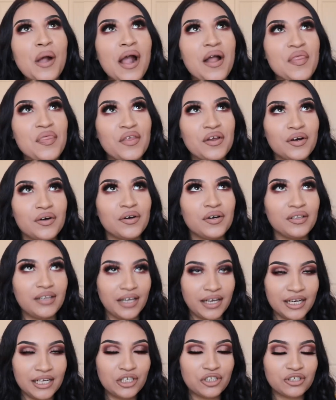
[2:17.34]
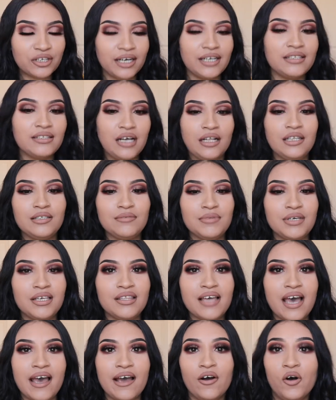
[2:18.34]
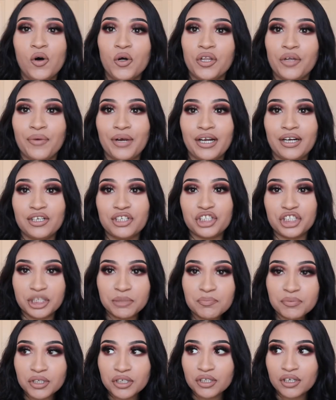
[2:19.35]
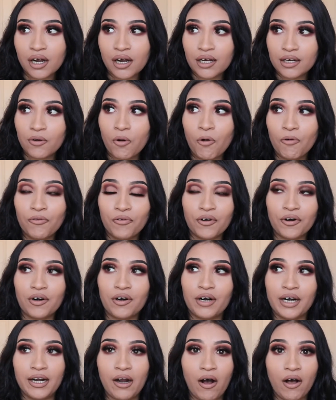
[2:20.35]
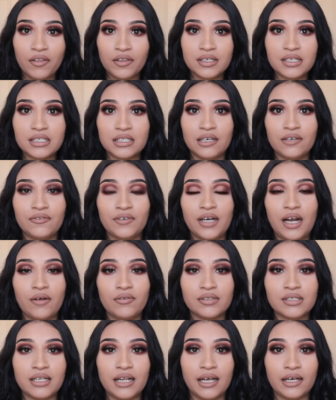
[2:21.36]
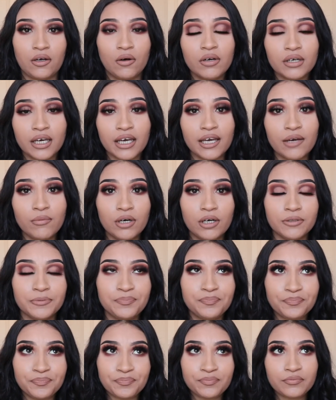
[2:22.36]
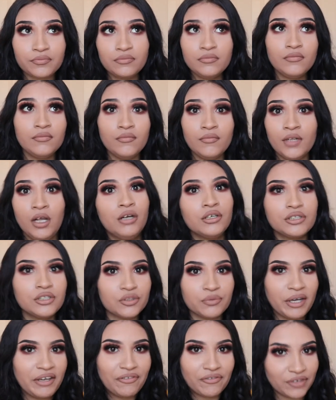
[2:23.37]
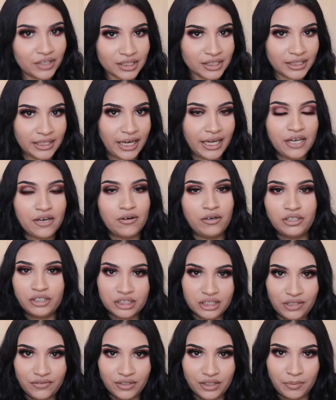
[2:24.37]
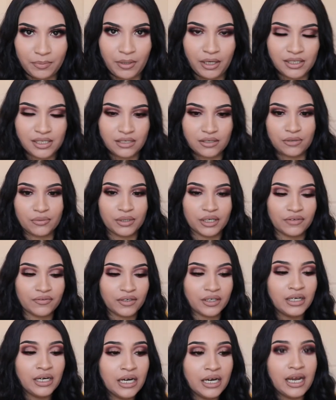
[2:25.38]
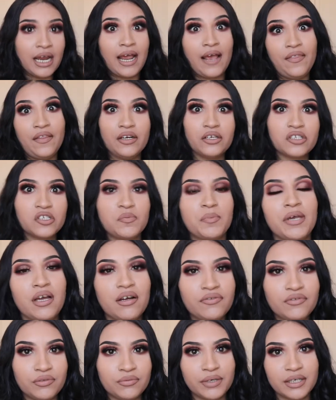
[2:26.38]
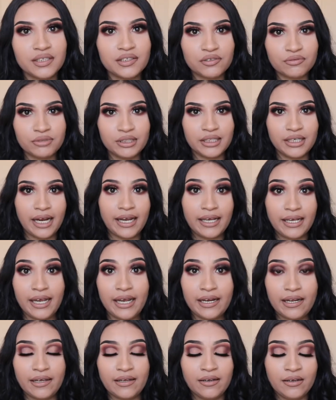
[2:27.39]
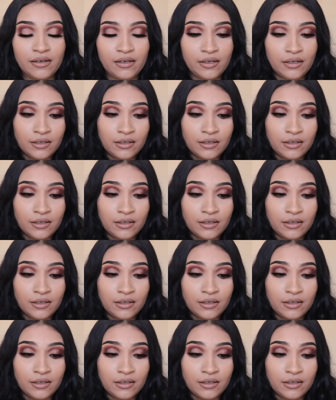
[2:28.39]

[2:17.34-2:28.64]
And they tried telling me that, oh, they were gonna ship the dog over and all this stuff. And I was like, okay, well, I'll just wait for it to get here. I'll just leave a deposit or whatever and then just pay off the rest when I get it.